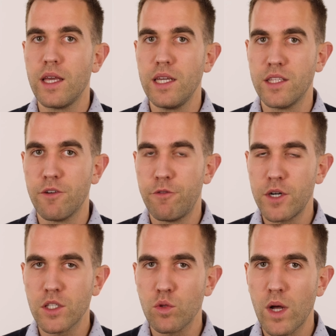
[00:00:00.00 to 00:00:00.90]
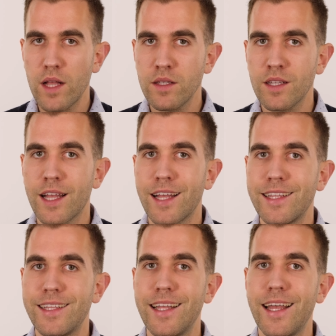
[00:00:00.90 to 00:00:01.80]
In the first one,
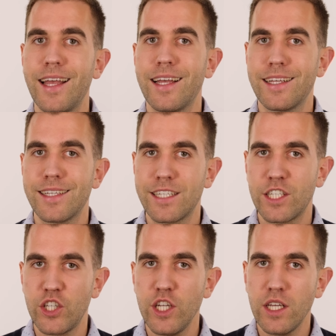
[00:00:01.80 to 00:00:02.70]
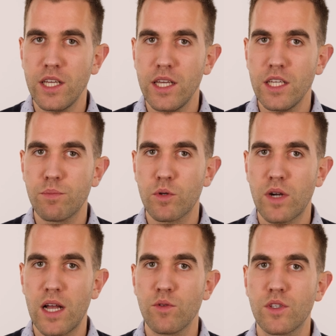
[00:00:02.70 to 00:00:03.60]
the C is
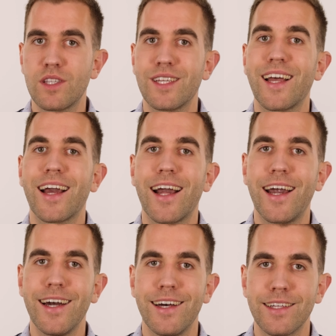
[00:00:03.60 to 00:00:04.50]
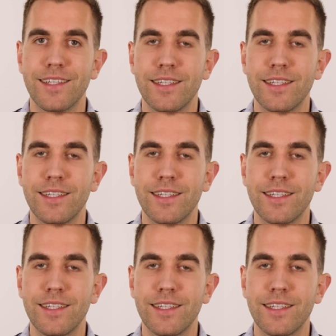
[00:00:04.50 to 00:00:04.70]
pronounced K.